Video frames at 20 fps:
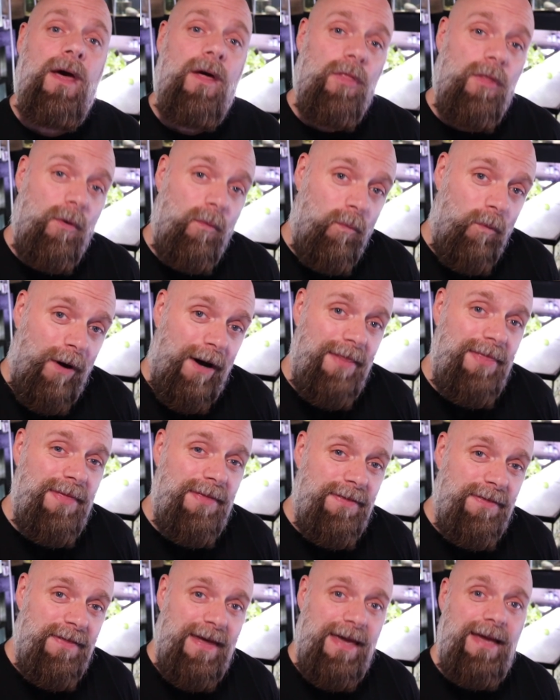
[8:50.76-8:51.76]
The one
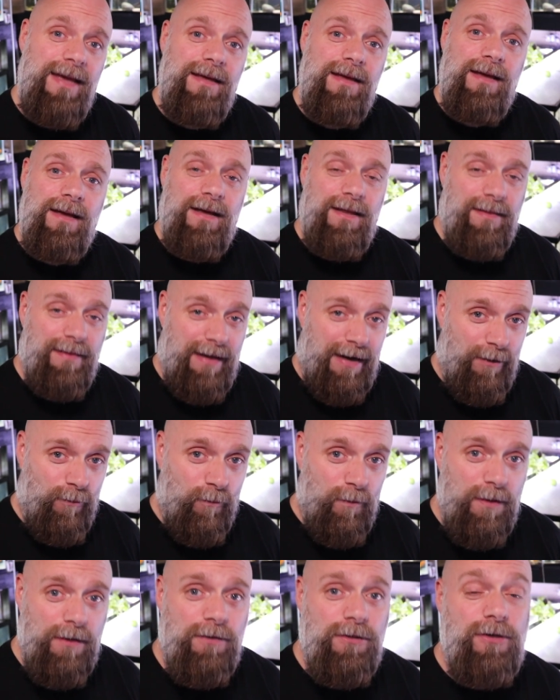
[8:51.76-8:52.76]
thing that it
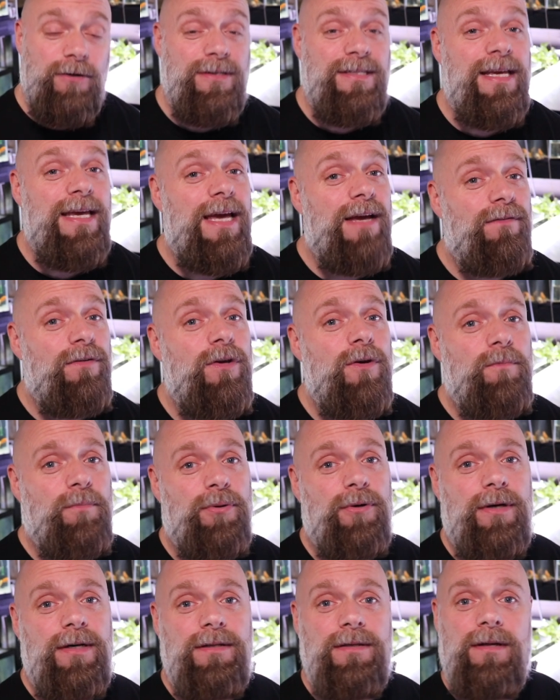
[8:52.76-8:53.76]
will do is if you
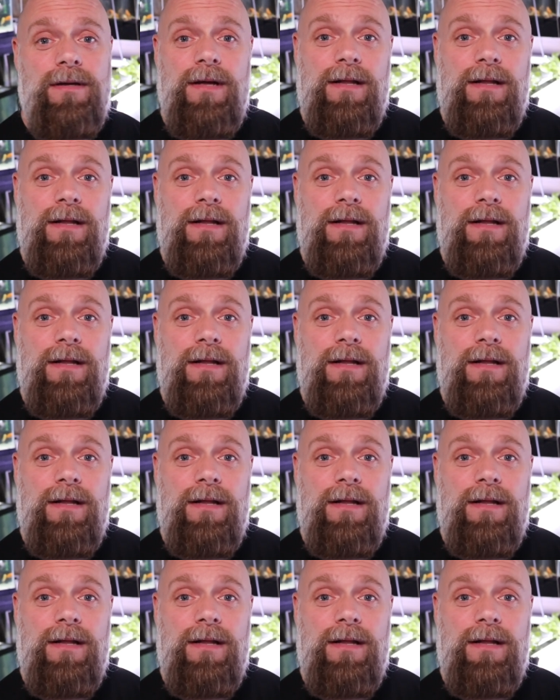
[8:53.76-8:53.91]
put,